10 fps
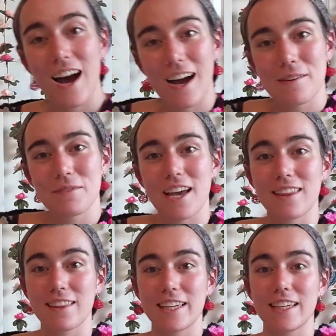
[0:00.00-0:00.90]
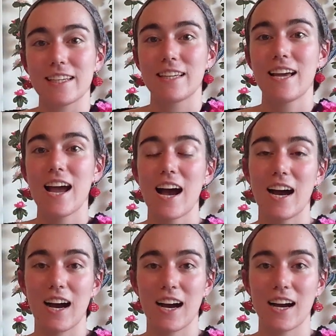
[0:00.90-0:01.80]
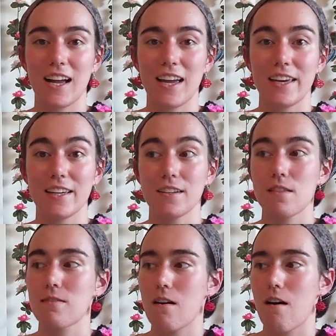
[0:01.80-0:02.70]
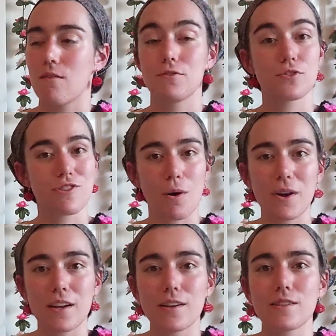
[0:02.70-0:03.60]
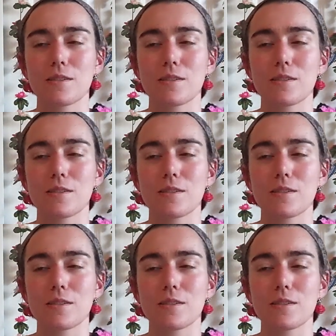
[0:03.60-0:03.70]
I'm Kathleen. I love sewing,